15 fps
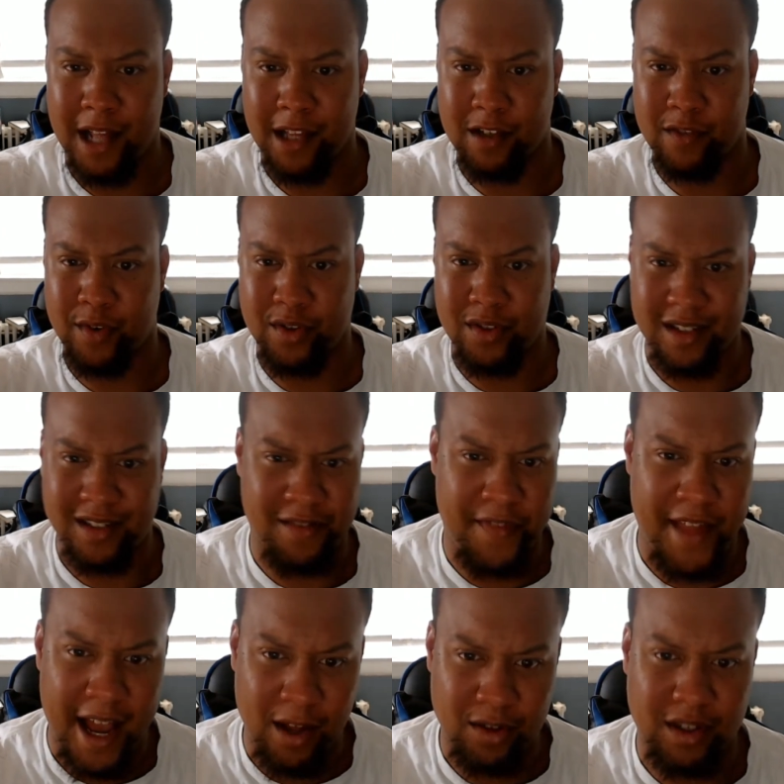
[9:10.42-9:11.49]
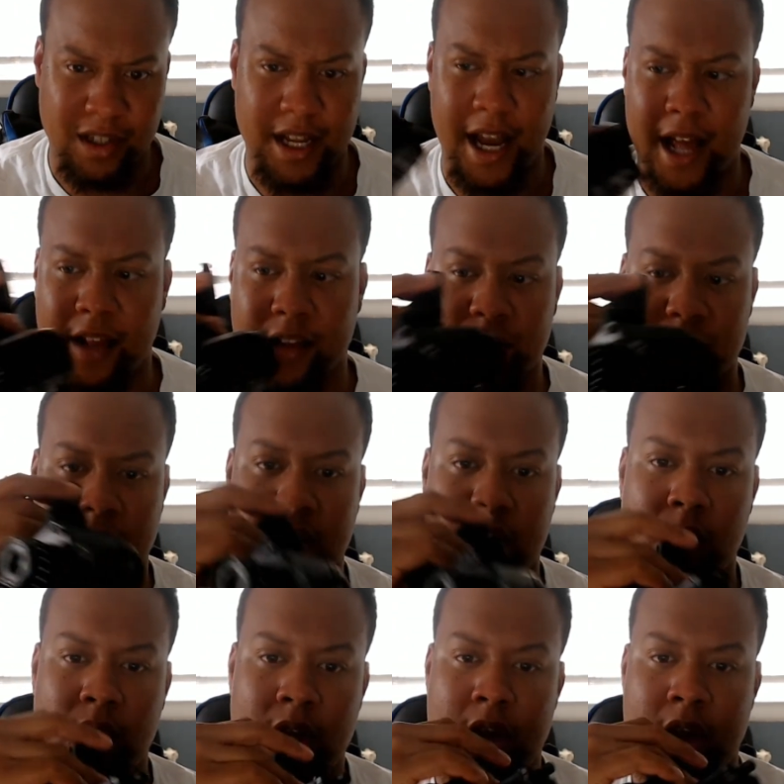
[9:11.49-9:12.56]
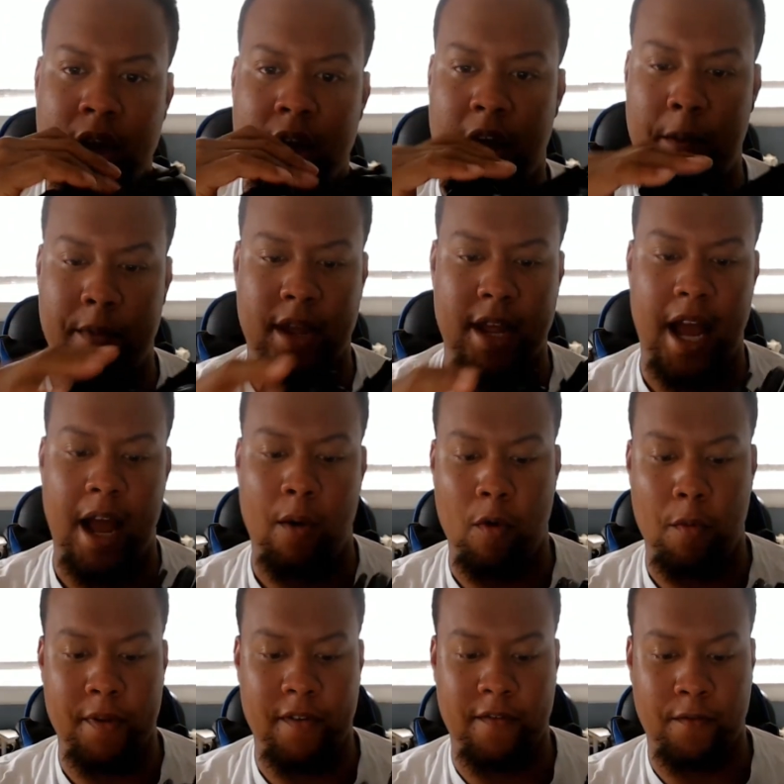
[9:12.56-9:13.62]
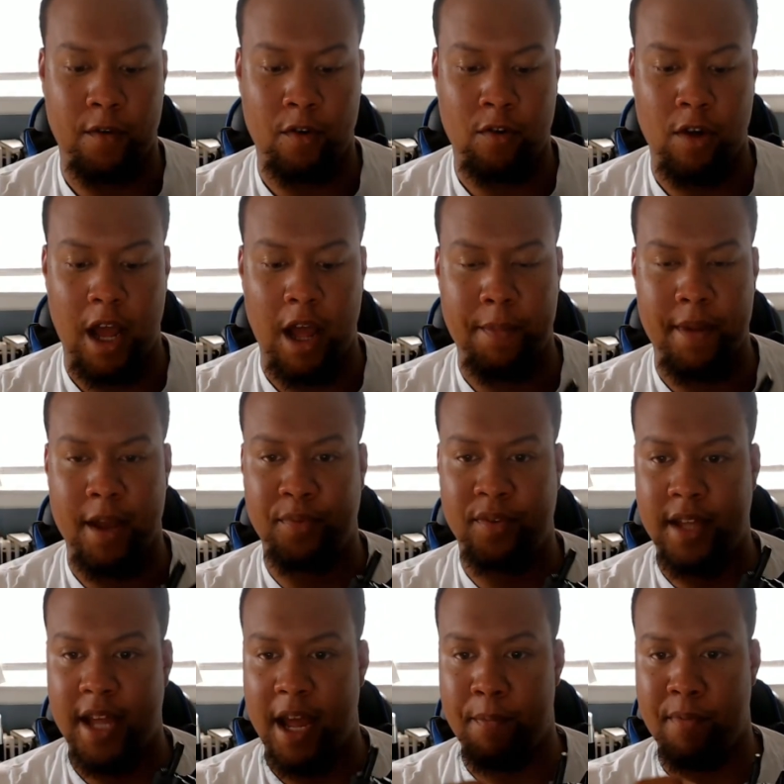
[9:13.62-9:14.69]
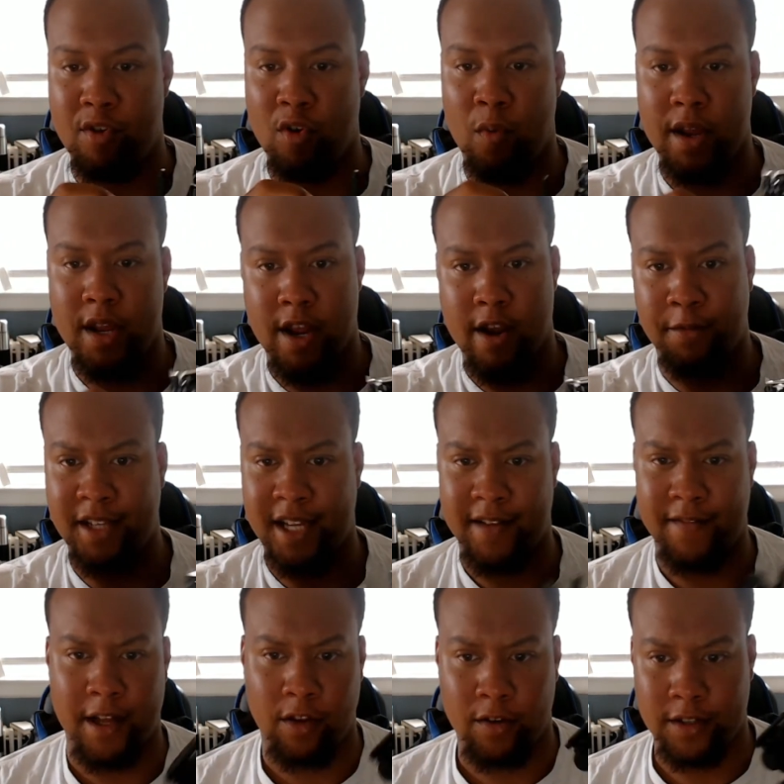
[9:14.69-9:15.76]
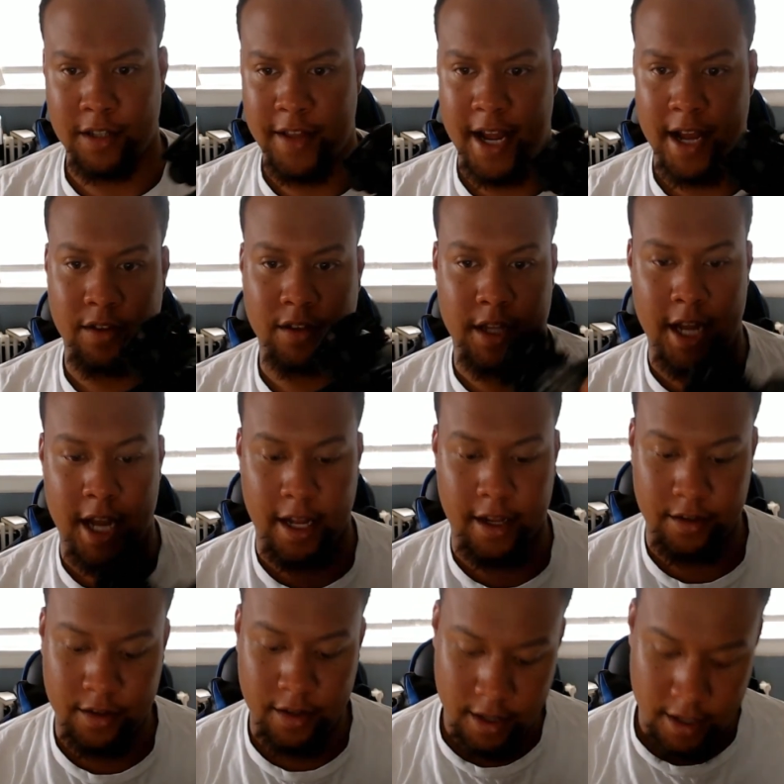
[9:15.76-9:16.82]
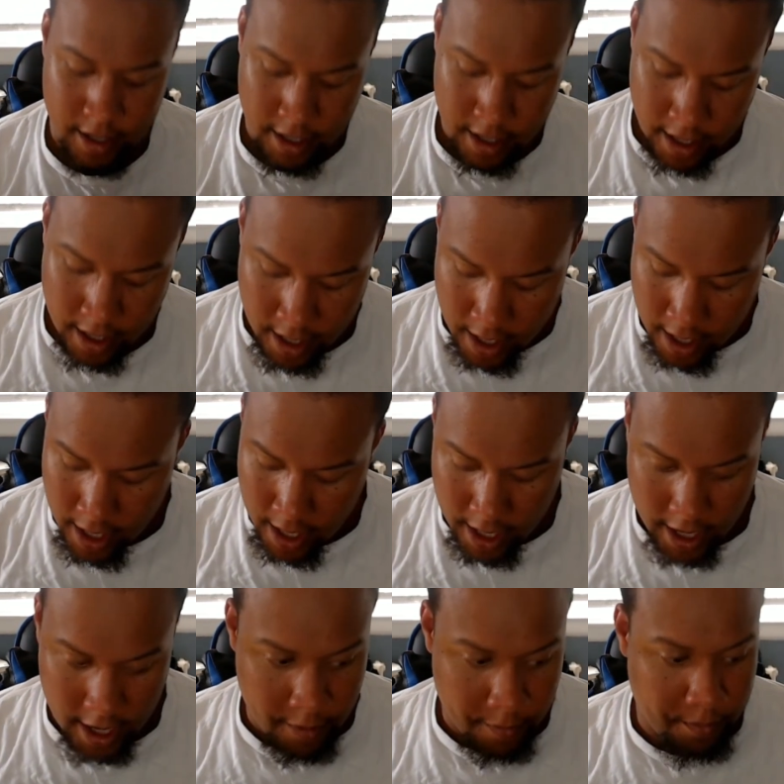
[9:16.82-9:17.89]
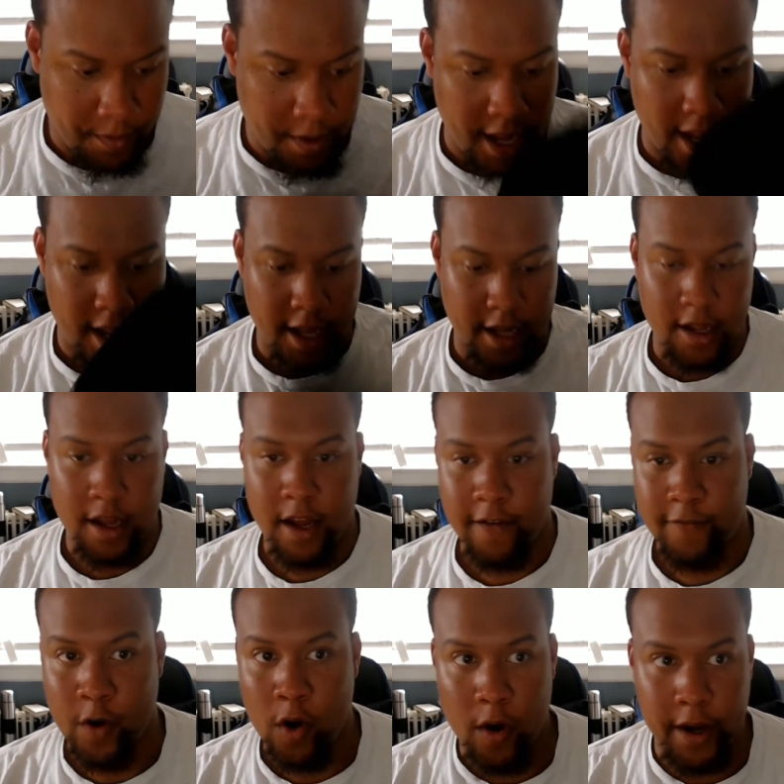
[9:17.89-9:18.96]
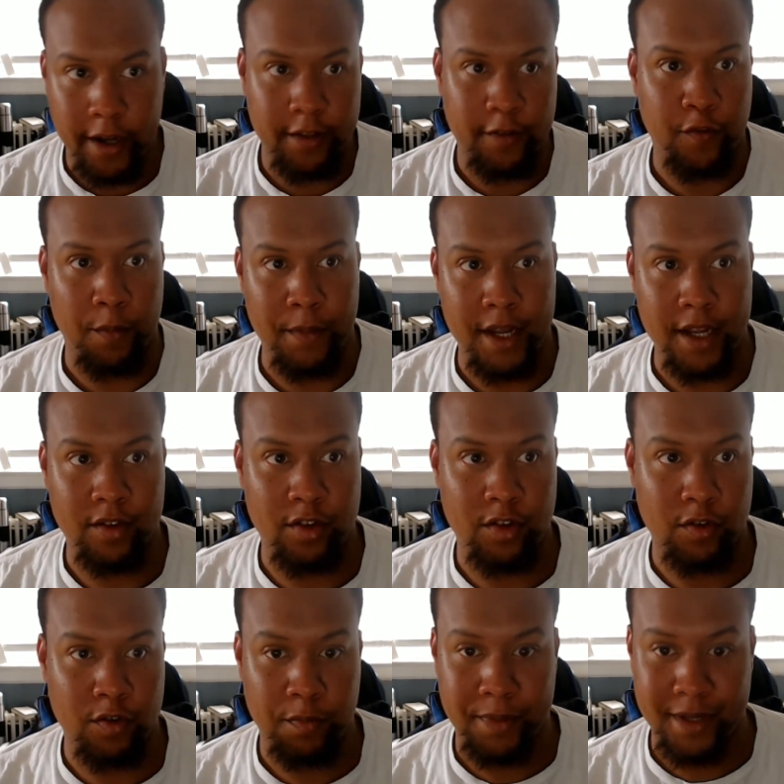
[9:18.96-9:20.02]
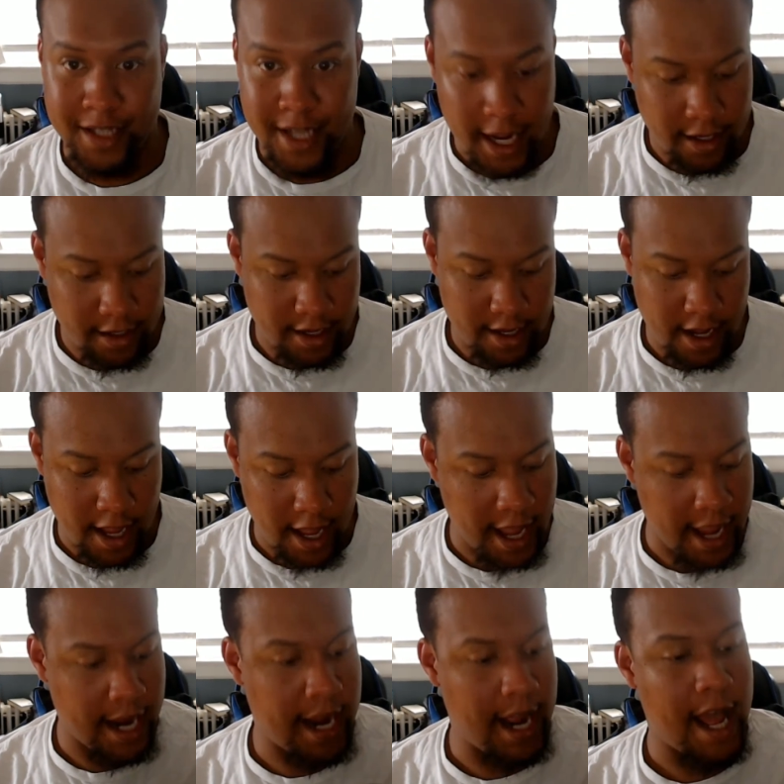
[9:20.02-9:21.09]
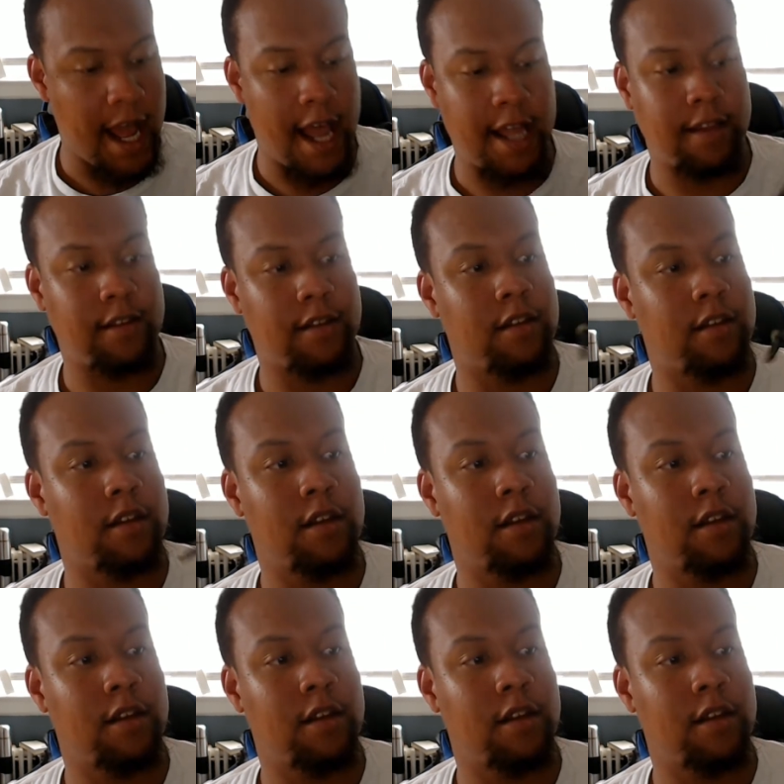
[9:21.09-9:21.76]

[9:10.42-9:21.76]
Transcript: versus $1,000, I mean, I'll be upset, but nowhere near upset if I lost $1,000. And of course, for me to protect it, I got